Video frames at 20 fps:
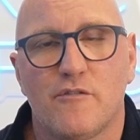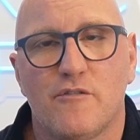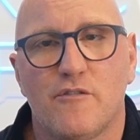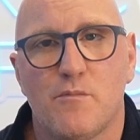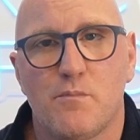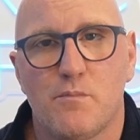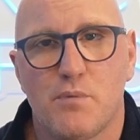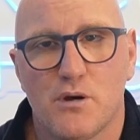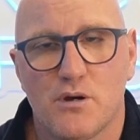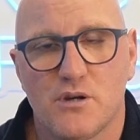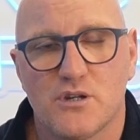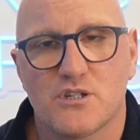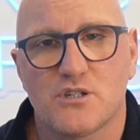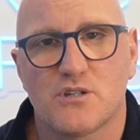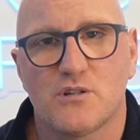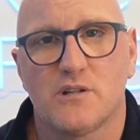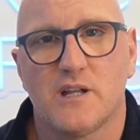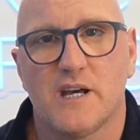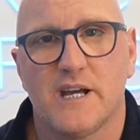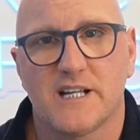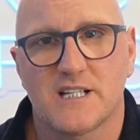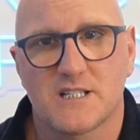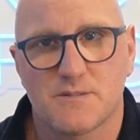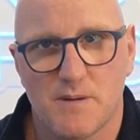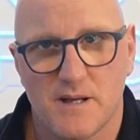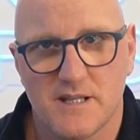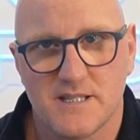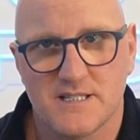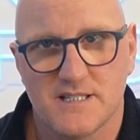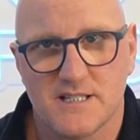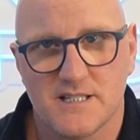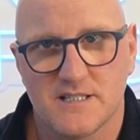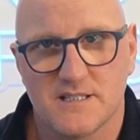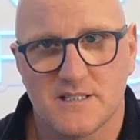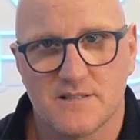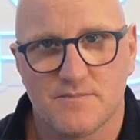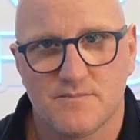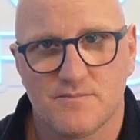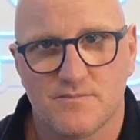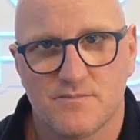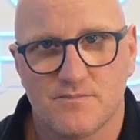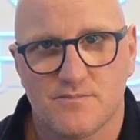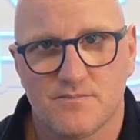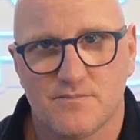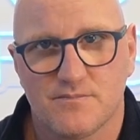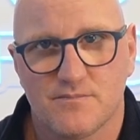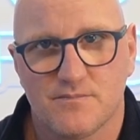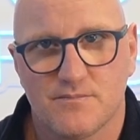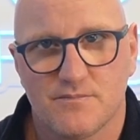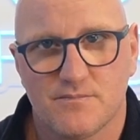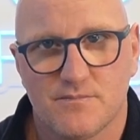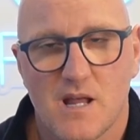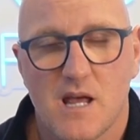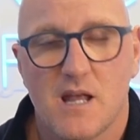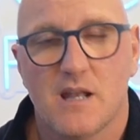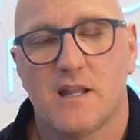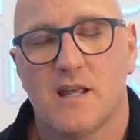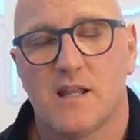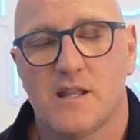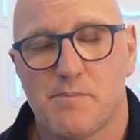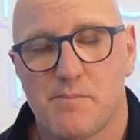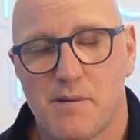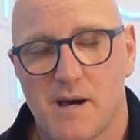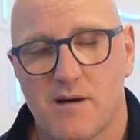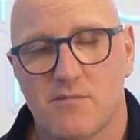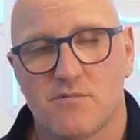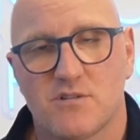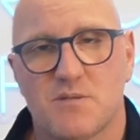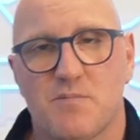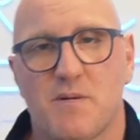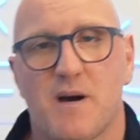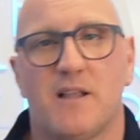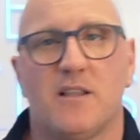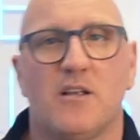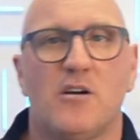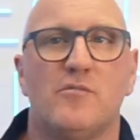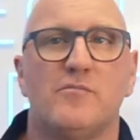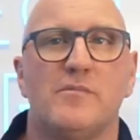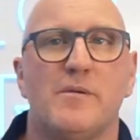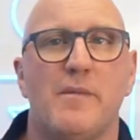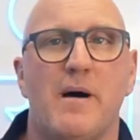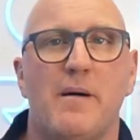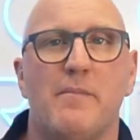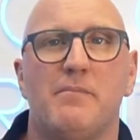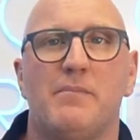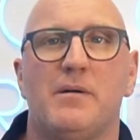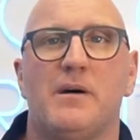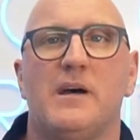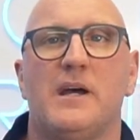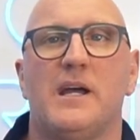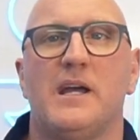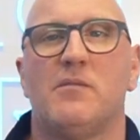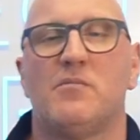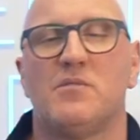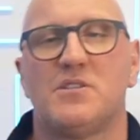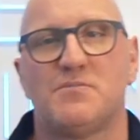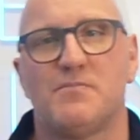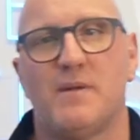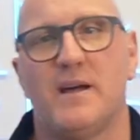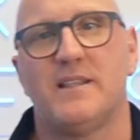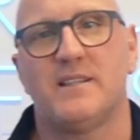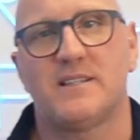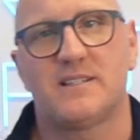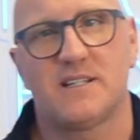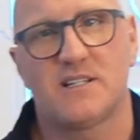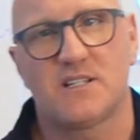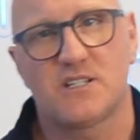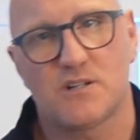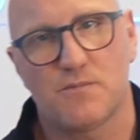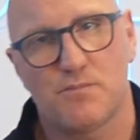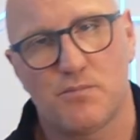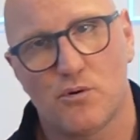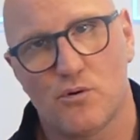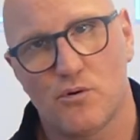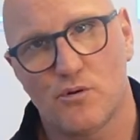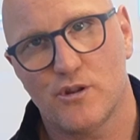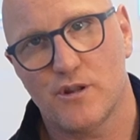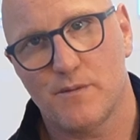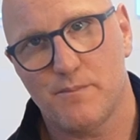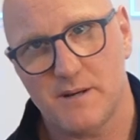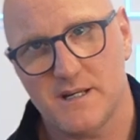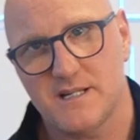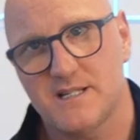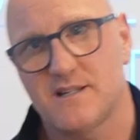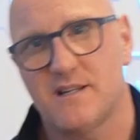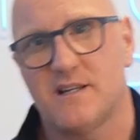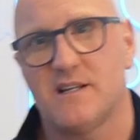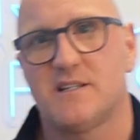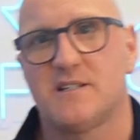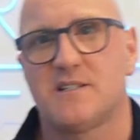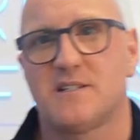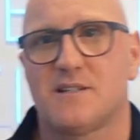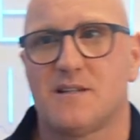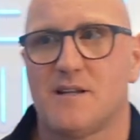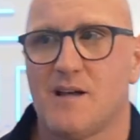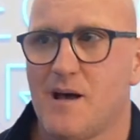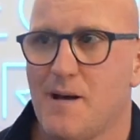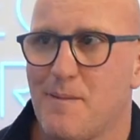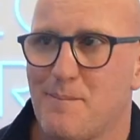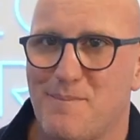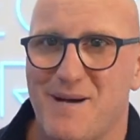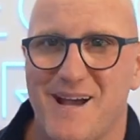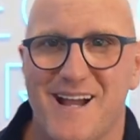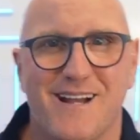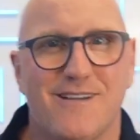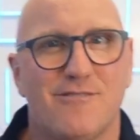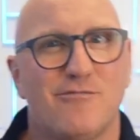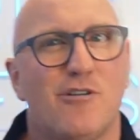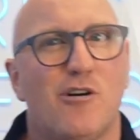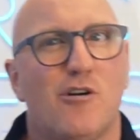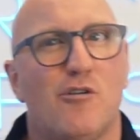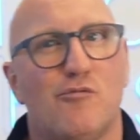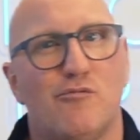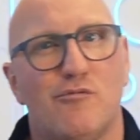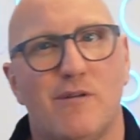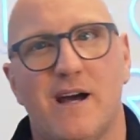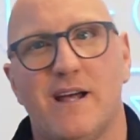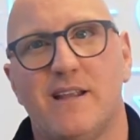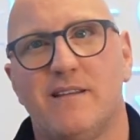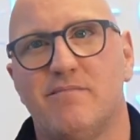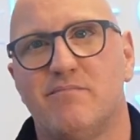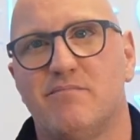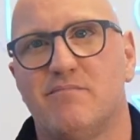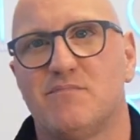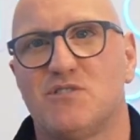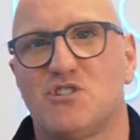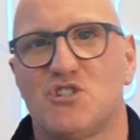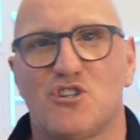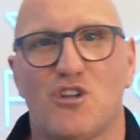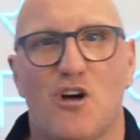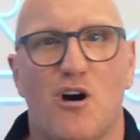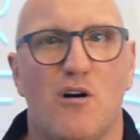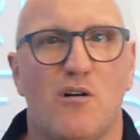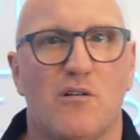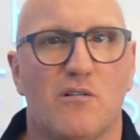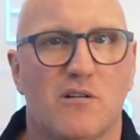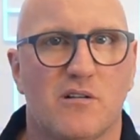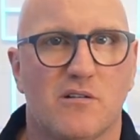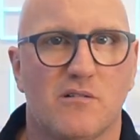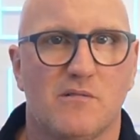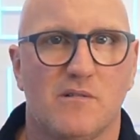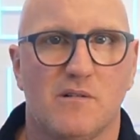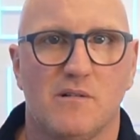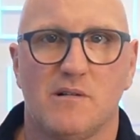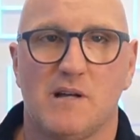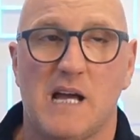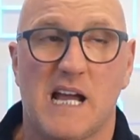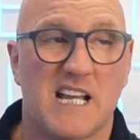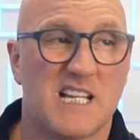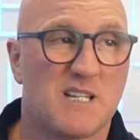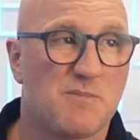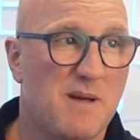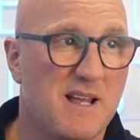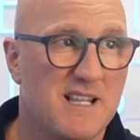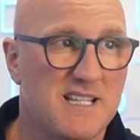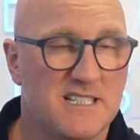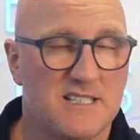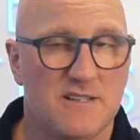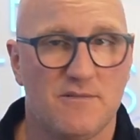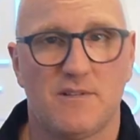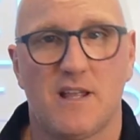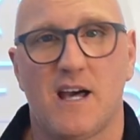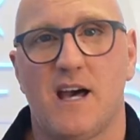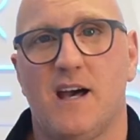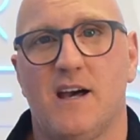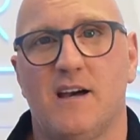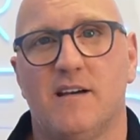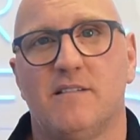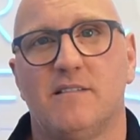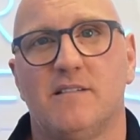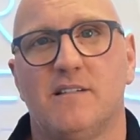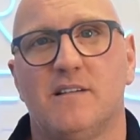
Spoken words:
for personal expenses. Now, the bounce back loan, remember, it was meant to support the business, payroll, rent, stock, expensive debt.